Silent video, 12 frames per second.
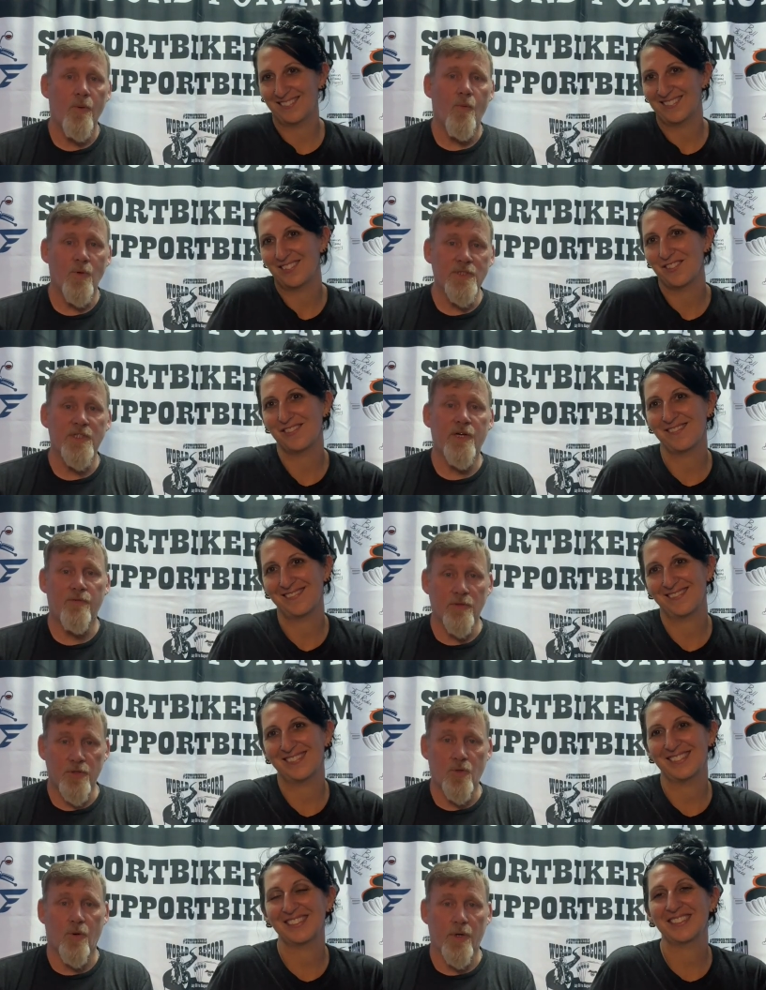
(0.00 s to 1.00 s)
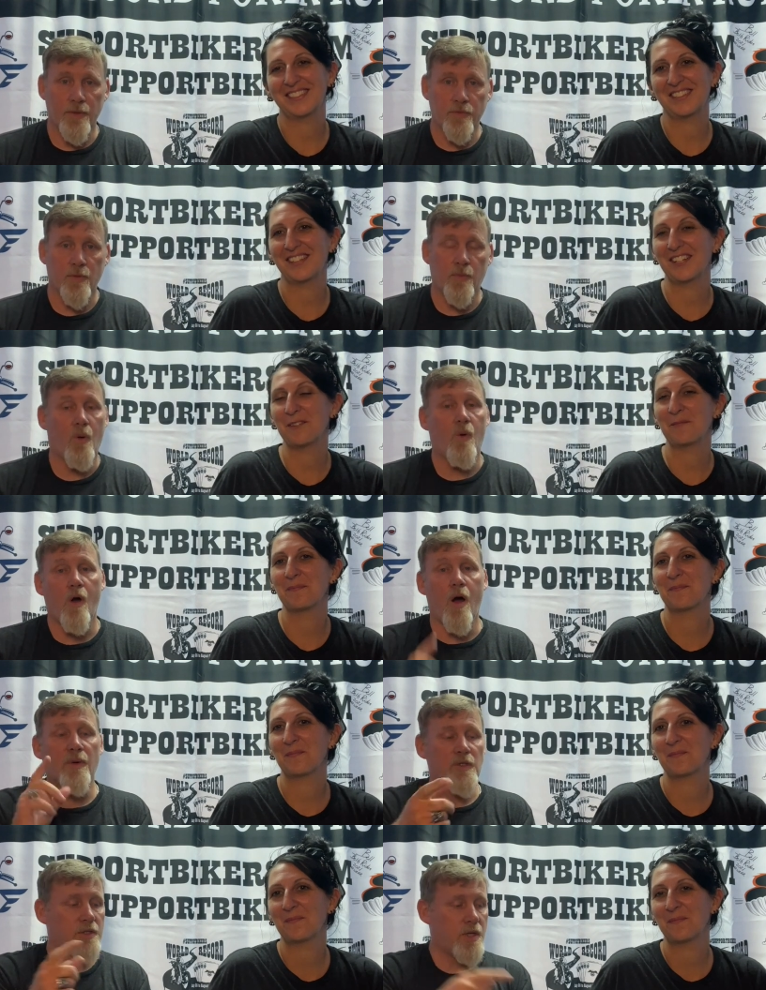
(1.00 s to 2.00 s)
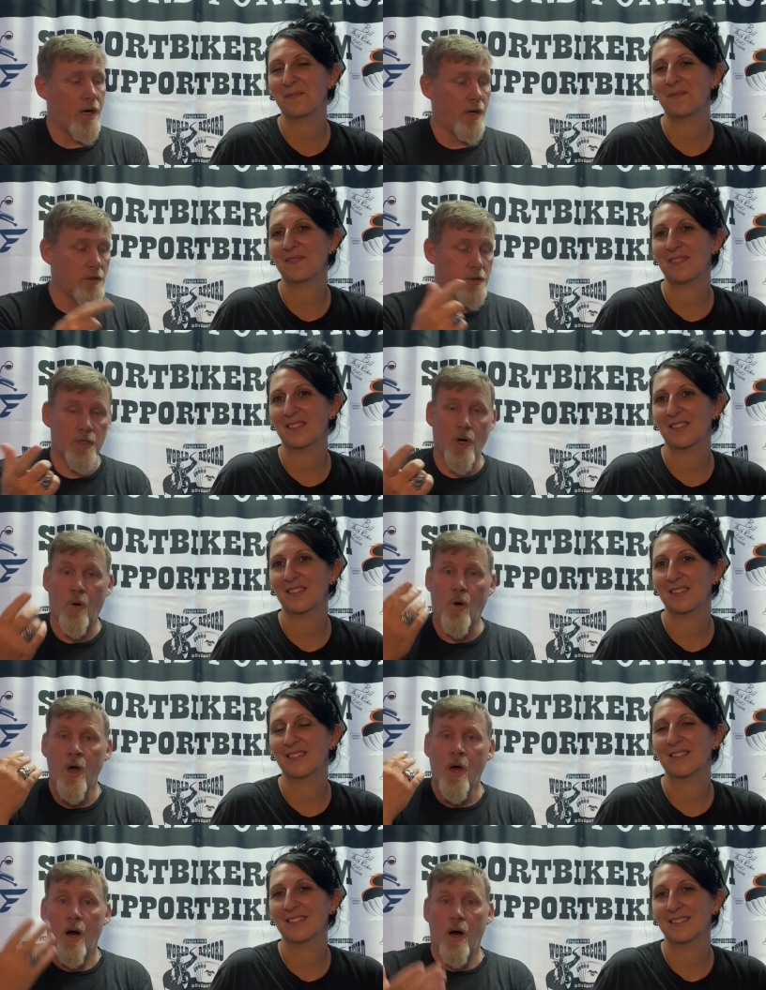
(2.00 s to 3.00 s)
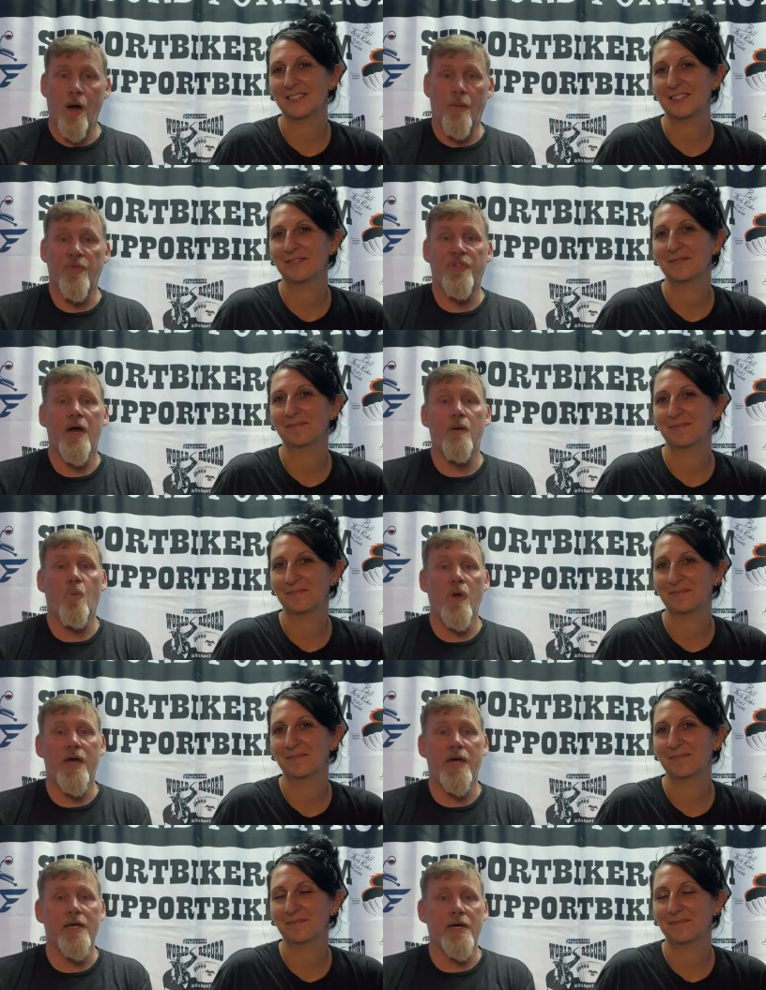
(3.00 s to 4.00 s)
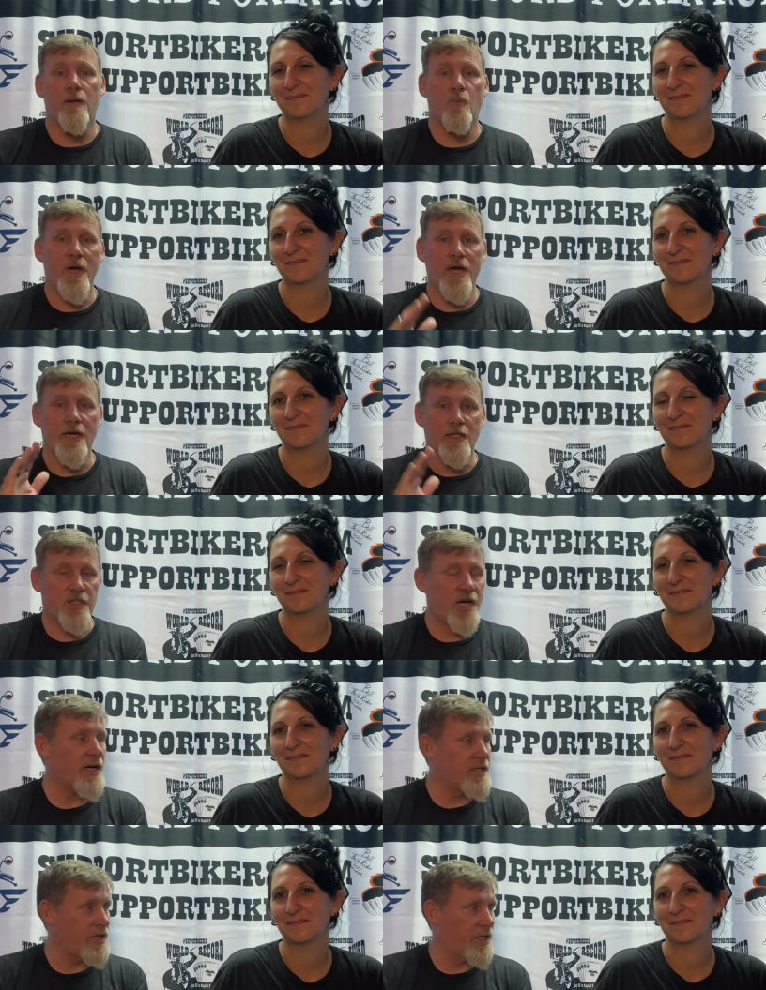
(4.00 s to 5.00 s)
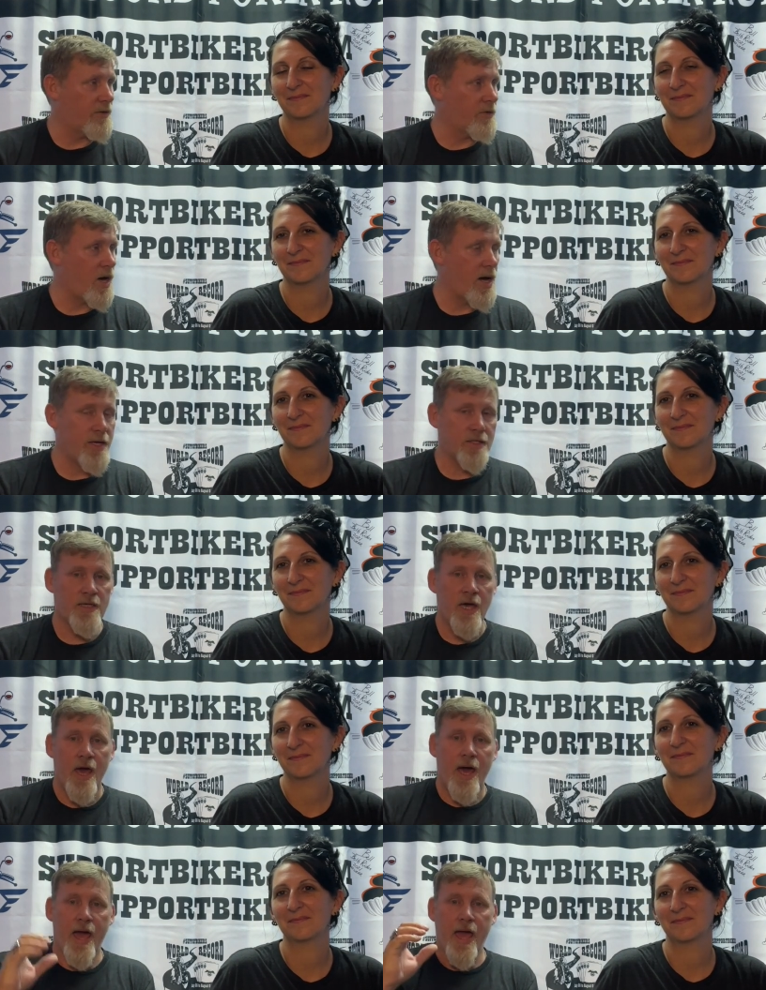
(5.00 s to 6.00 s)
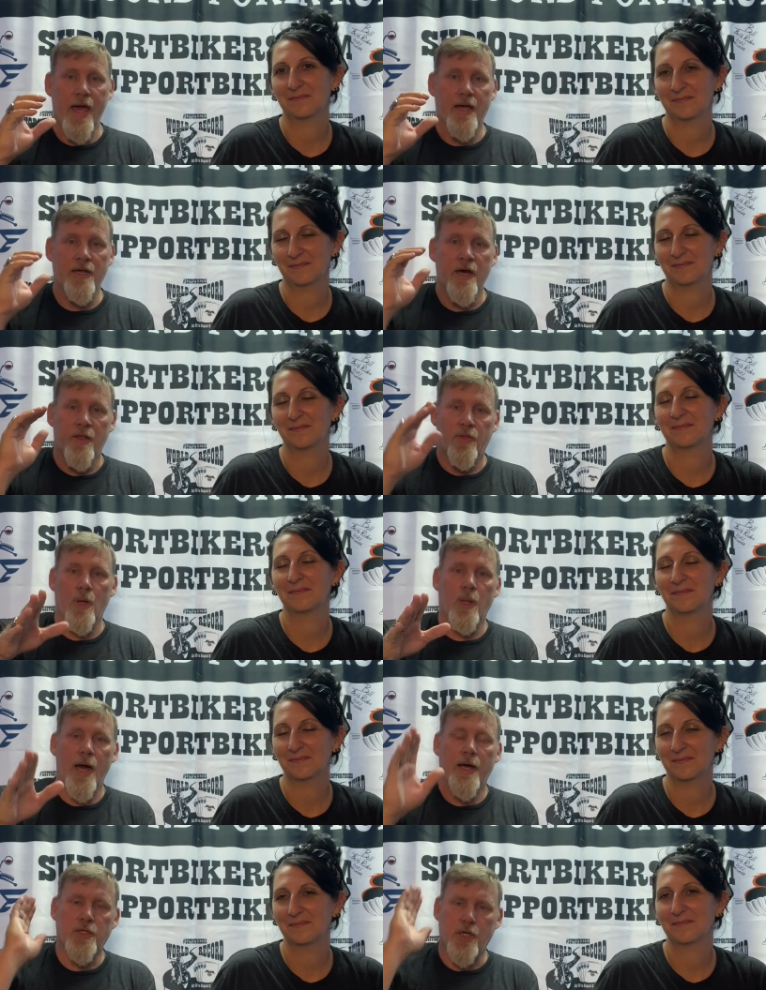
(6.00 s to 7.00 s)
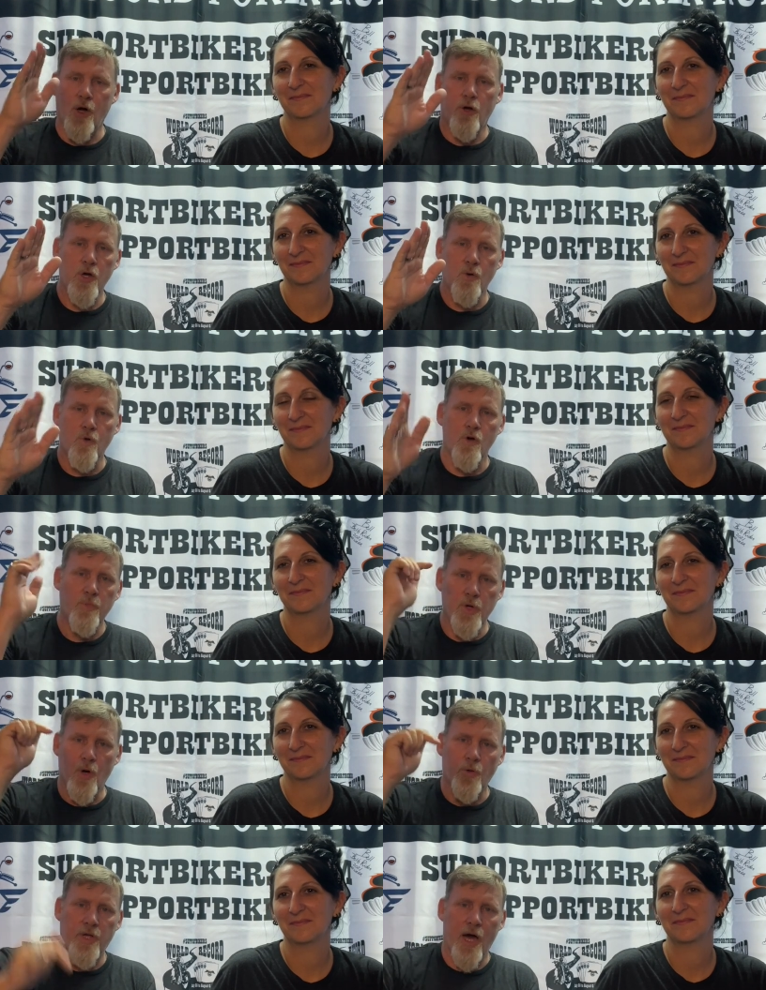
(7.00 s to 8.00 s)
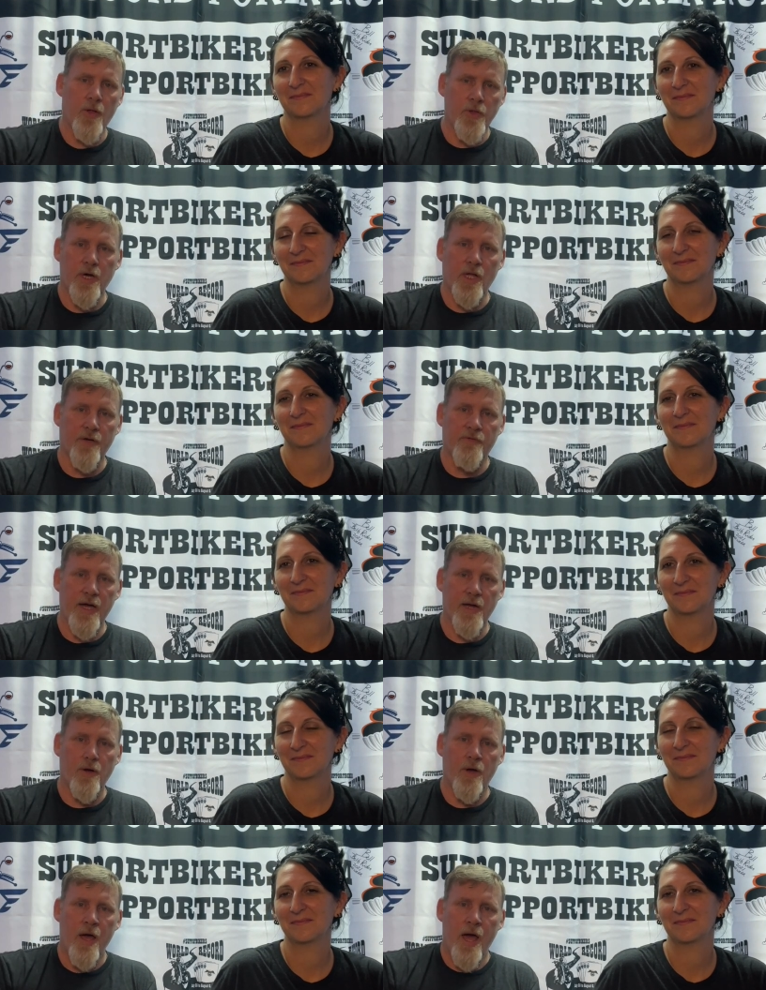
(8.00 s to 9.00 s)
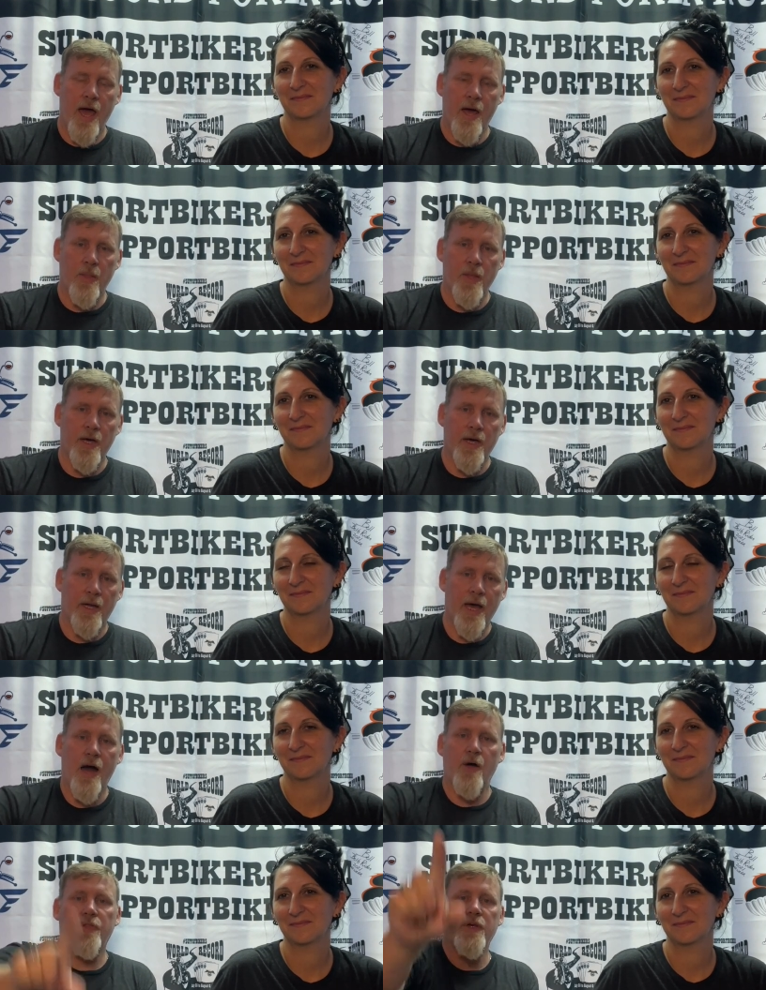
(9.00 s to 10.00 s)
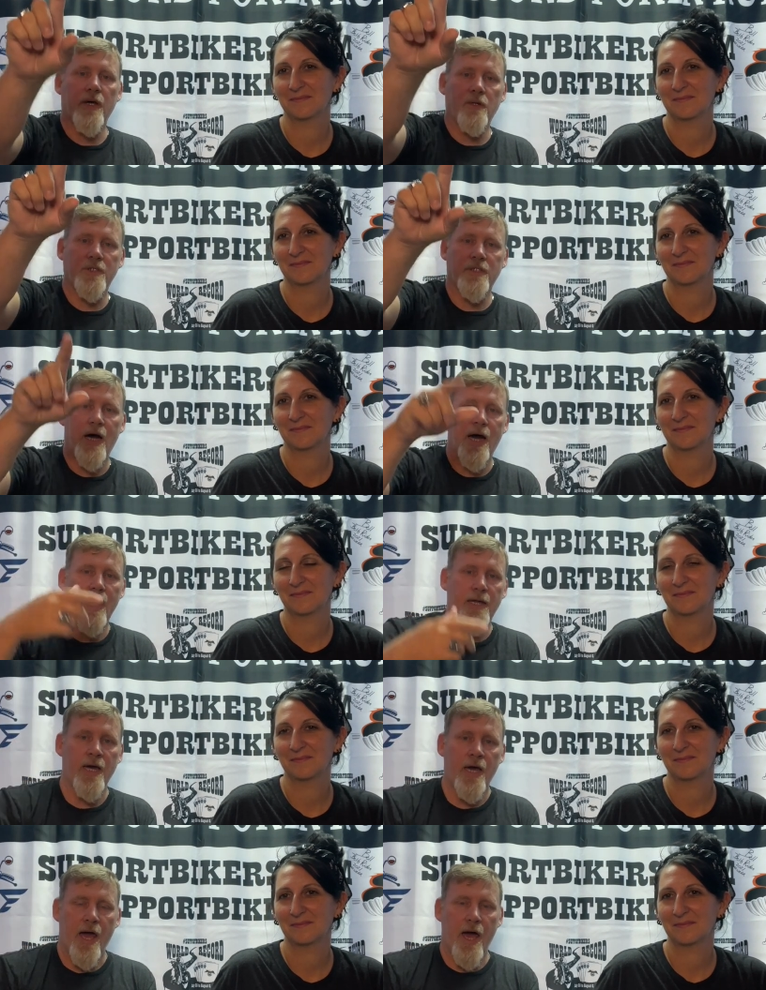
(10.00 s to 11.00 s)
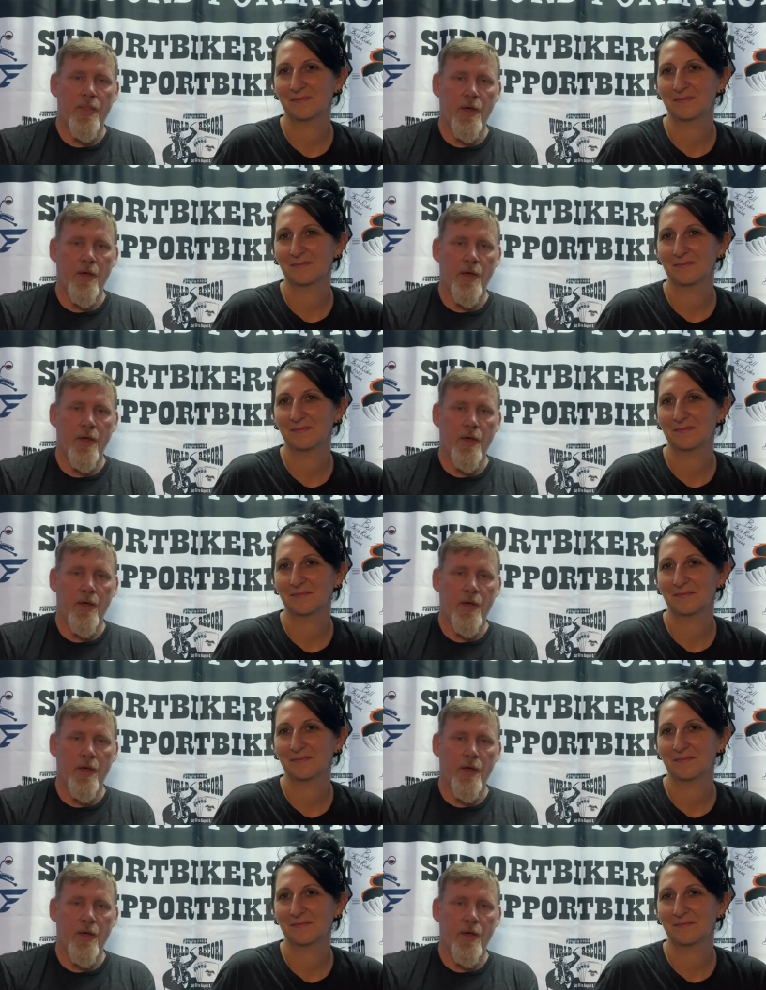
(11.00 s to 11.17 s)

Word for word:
Speaker 1: was a different story. Yeah. But we're almost there. So um, then we get in, we get checked in, right? And they're like, to go to your room, you go down the elevator and then out the other side, and